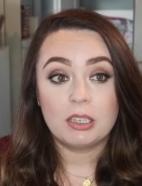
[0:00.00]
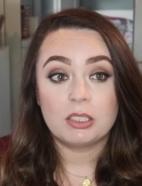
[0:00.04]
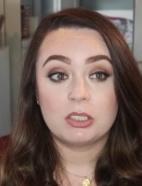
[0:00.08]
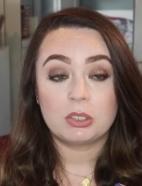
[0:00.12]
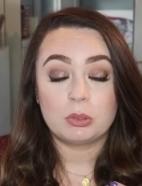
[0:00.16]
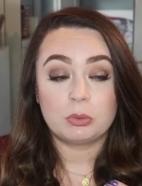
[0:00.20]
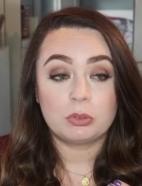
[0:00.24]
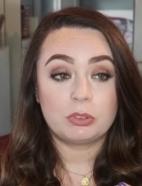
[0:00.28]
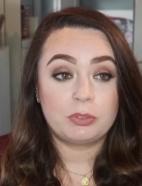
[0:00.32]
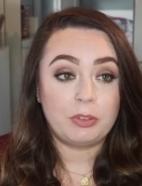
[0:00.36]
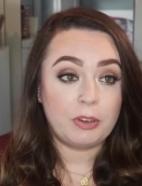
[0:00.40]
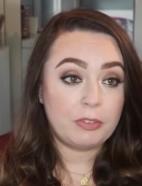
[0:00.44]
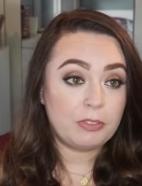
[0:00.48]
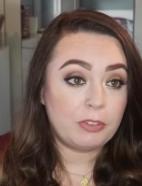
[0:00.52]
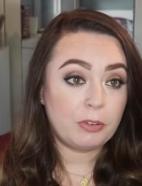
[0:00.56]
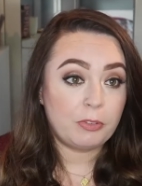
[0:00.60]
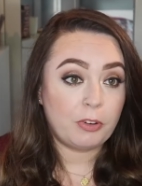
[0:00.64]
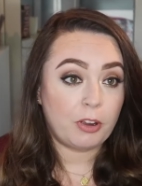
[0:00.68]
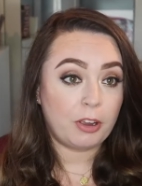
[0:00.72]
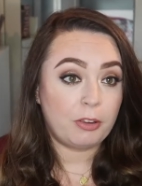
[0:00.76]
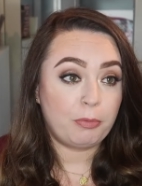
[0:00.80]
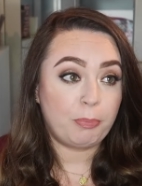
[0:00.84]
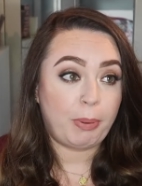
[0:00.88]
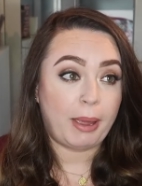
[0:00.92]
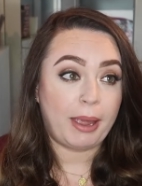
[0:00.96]
So it was
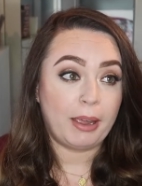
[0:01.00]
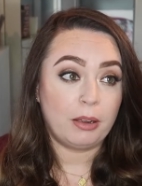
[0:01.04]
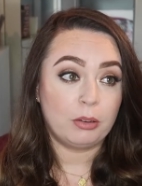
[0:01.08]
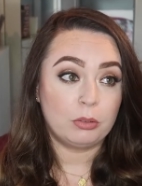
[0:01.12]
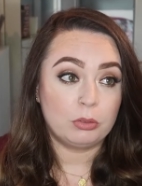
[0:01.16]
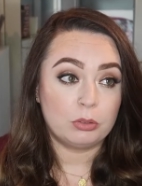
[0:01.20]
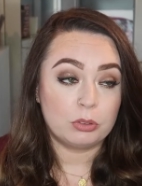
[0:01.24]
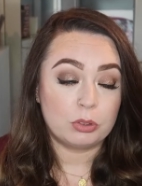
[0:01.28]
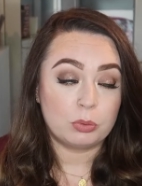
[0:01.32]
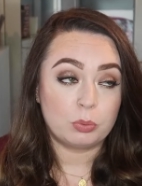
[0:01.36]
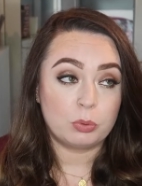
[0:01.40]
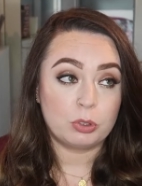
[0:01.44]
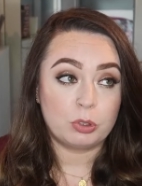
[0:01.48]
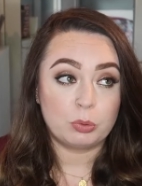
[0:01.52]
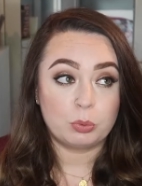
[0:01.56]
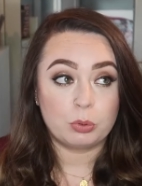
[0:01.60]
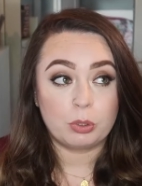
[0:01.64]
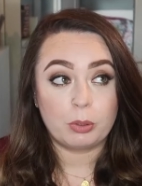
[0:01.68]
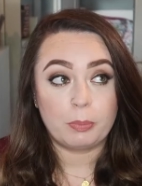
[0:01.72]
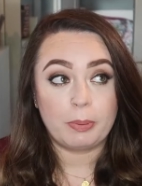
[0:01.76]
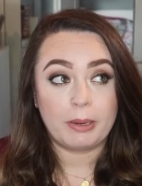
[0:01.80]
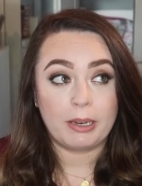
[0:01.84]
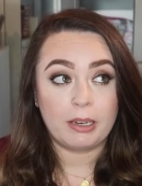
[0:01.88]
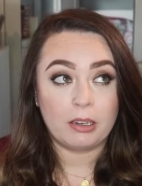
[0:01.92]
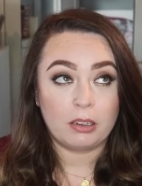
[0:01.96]
fifty-five pounds, which
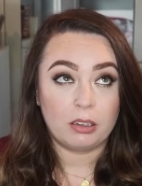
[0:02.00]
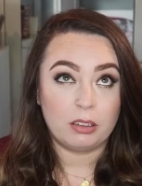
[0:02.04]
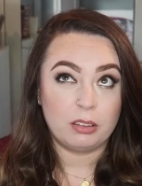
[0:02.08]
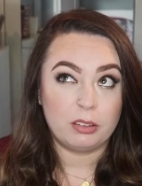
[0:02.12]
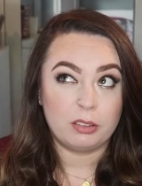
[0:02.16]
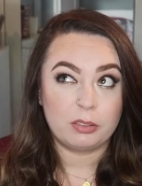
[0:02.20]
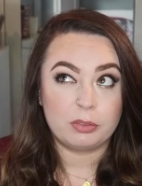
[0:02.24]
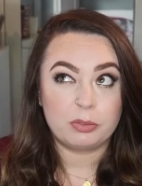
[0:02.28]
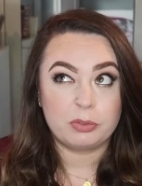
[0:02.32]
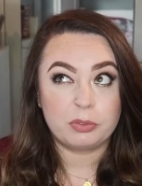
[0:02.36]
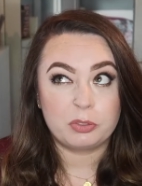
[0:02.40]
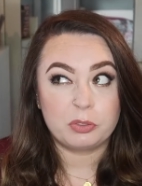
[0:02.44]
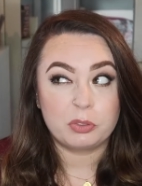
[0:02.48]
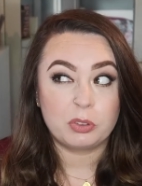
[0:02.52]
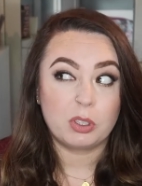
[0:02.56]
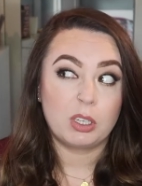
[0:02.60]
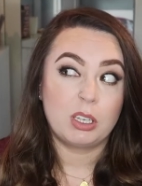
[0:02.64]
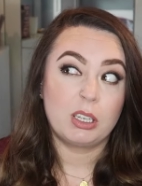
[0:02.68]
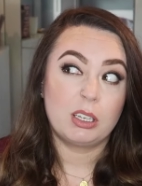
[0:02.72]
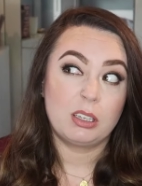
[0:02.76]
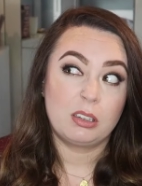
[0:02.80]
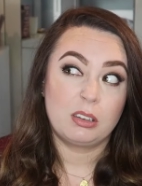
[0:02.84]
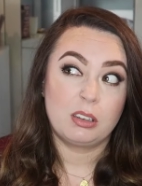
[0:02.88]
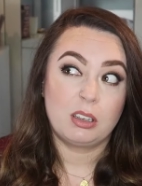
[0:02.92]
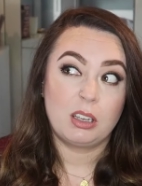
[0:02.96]
would have been kind of
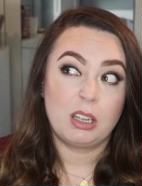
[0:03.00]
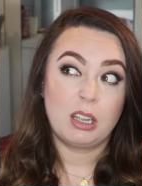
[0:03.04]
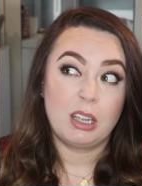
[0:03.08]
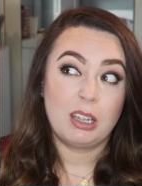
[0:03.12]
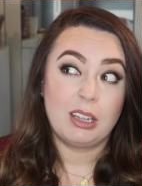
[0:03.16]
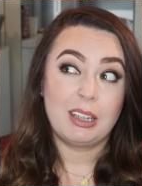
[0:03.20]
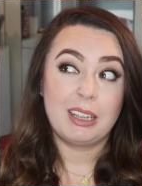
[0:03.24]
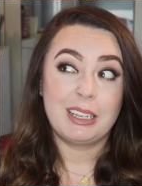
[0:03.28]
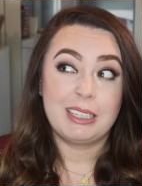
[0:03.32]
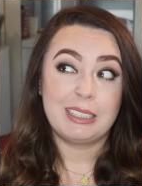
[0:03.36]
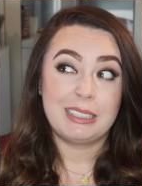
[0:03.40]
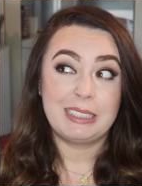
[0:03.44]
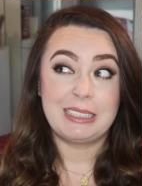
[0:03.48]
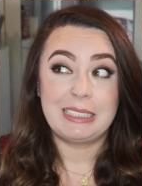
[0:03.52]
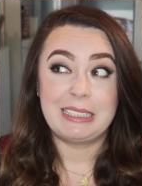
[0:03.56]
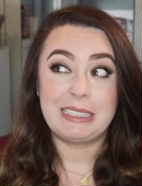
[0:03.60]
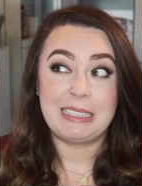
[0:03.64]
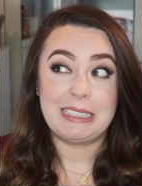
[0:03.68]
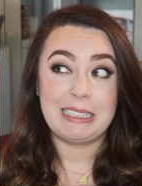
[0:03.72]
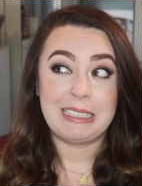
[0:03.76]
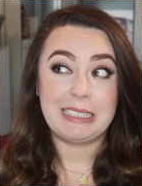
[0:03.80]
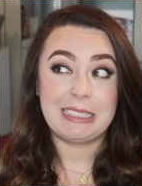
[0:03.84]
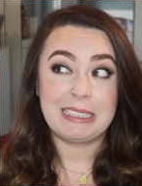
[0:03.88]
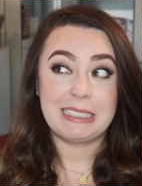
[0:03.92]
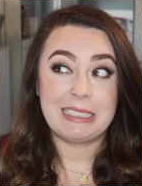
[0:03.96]

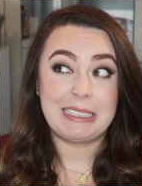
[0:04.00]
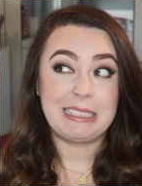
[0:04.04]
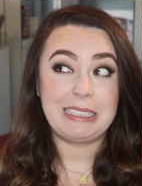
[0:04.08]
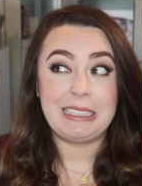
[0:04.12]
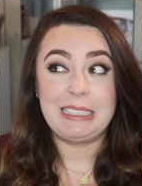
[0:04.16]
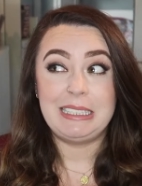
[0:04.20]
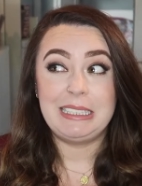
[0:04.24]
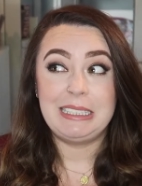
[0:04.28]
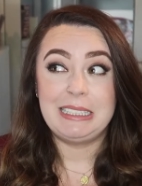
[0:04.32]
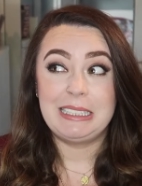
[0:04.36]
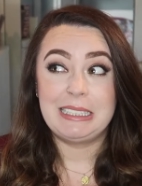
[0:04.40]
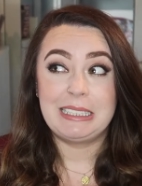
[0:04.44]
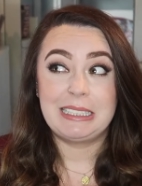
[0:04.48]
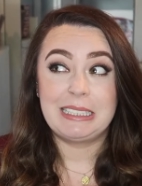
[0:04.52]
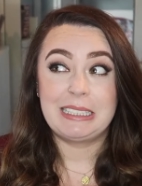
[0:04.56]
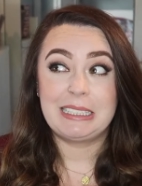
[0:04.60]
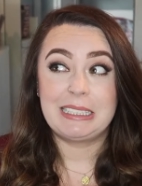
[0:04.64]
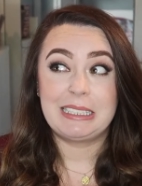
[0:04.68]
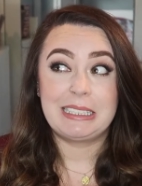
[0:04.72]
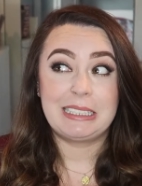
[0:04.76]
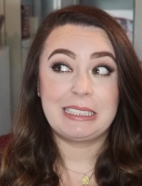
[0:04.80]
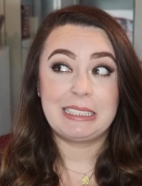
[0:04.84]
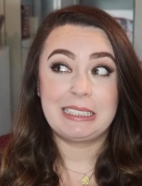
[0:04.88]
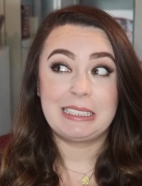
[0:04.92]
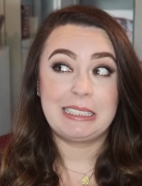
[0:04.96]

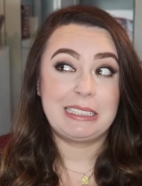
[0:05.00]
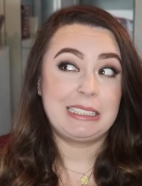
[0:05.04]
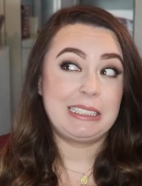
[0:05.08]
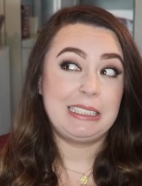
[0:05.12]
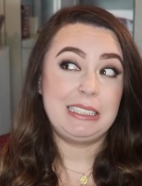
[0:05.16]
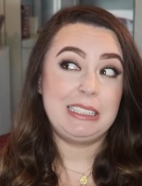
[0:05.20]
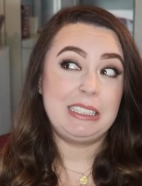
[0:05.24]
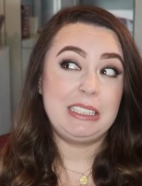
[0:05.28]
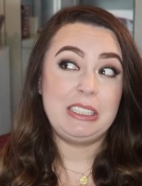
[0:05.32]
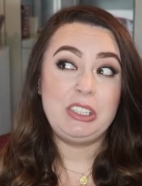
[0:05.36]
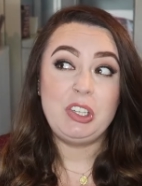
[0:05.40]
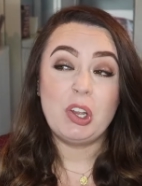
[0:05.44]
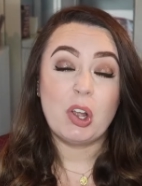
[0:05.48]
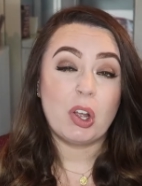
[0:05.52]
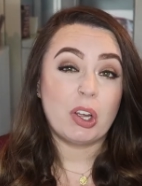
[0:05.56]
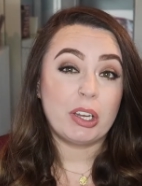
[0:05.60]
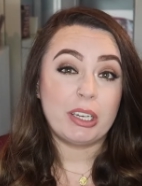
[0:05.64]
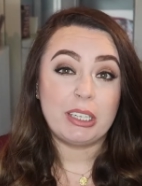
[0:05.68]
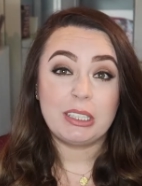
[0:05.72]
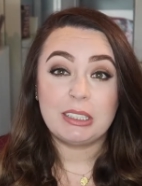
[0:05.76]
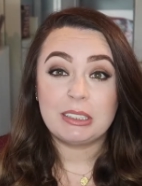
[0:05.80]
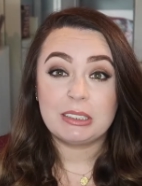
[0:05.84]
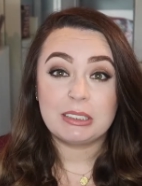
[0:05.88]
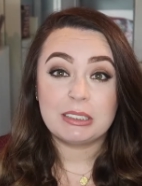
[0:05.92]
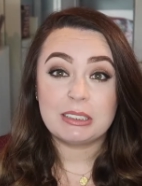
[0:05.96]

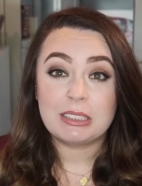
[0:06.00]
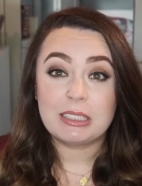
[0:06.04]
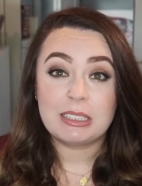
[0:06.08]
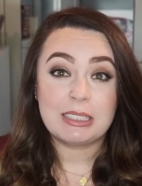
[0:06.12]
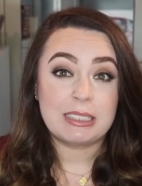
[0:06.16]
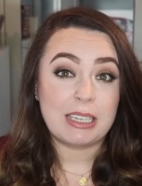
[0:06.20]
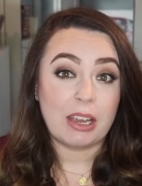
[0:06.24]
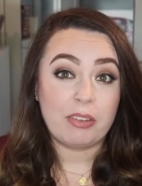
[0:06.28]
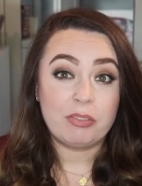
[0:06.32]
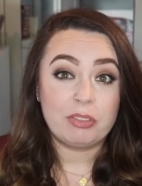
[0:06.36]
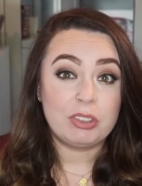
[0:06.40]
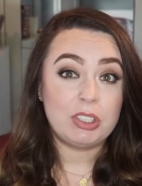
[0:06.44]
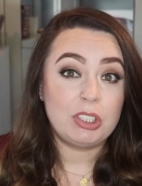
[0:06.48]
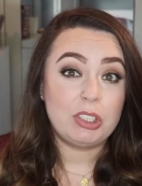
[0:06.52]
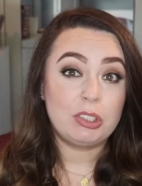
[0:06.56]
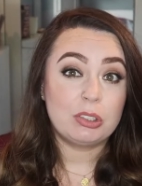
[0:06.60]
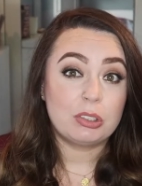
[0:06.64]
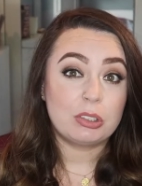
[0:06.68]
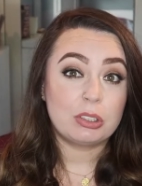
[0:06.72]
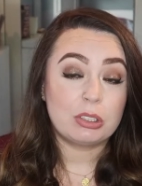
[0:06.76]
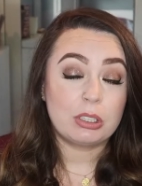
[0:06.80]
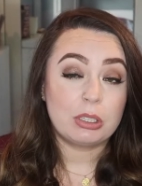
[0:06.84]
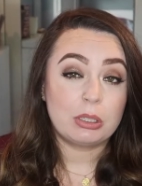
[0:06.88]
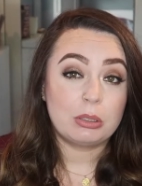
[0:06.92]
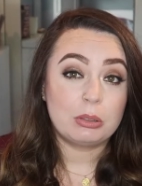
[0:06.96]
sixty-nine, seventy
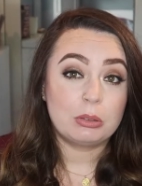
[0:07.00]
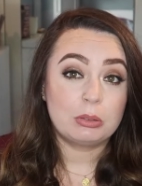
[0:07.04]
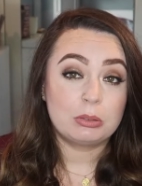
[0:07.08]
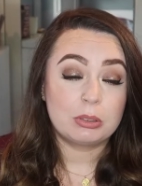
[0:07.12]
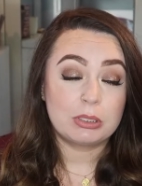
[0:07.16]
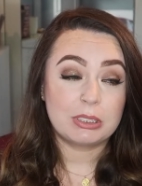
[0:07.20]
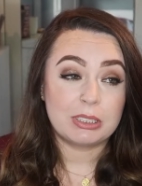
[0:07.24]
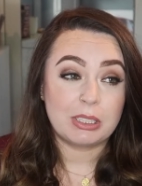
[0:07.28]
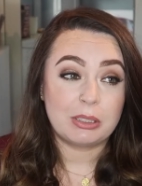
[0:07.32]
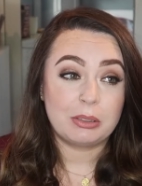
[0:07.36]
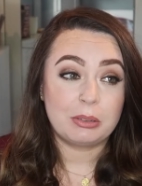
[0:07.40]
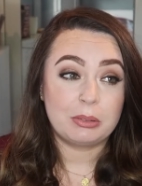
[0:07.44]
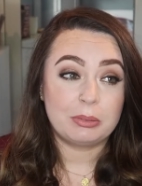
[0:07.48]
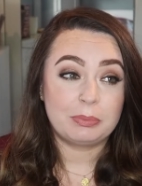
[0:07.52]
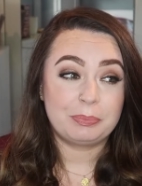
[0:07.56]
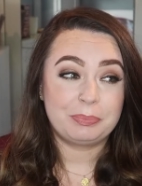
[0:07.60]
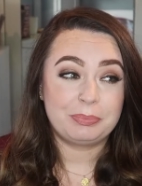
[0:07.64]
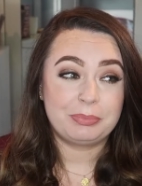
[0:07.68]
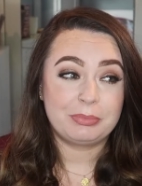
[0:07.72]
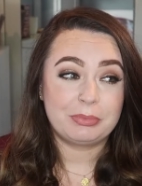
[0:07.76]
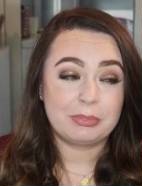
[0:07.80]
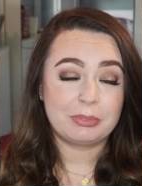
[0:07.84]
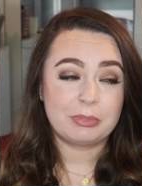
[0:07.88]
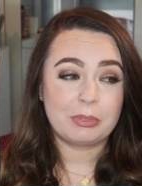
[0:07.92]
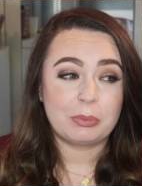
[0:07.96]
euro, so
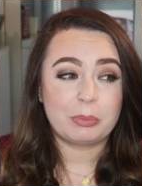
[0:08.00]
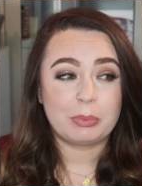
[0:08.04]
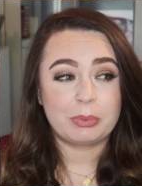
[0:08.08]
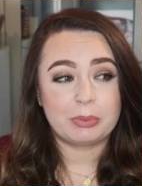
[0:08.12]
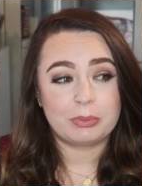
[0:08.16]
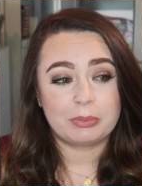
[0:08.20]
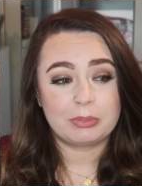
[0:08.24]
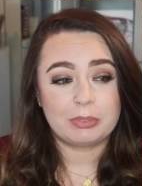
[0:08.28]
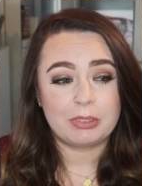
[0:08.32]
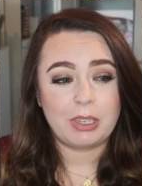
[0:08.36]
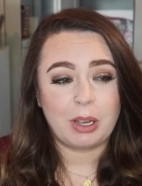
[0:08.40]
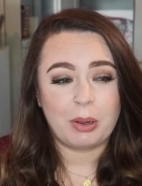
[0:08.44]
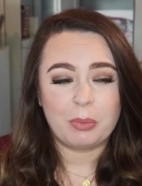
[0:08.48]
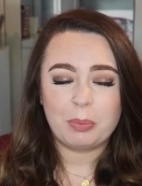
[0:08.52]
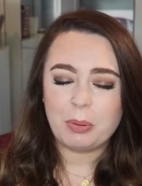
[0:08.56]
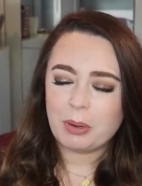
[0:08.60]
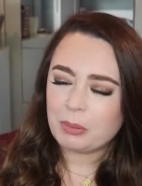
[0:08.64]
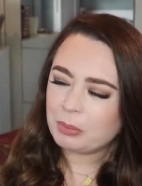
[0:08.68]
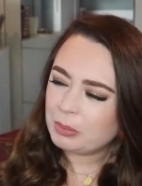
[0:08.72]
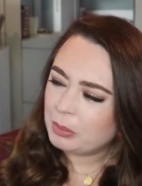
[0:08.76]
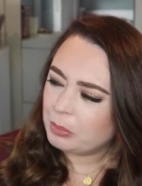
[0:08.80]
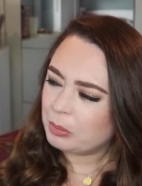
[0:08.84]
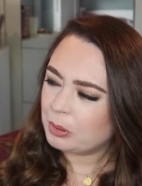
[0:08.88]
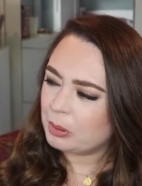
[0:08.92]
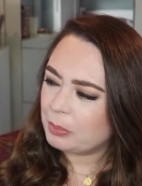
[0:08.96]
no,
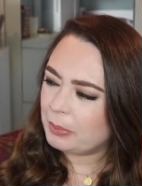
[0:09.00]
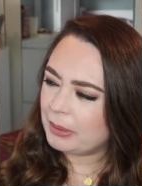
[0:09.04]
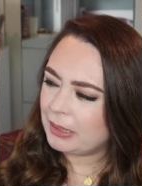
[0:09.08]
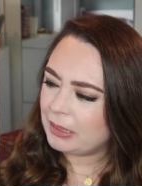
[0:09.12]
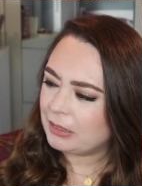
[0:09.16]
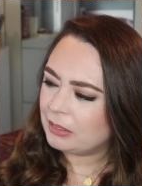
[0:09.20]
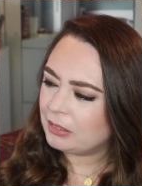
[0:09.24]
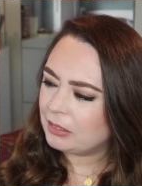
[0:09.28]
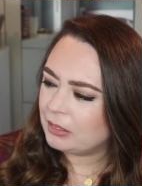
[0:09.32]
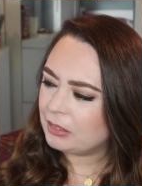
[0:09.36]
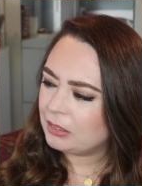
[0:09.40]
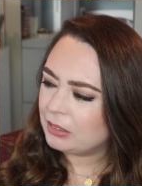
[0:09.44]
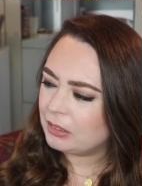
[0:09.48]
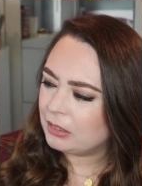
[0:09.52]
probably would have been,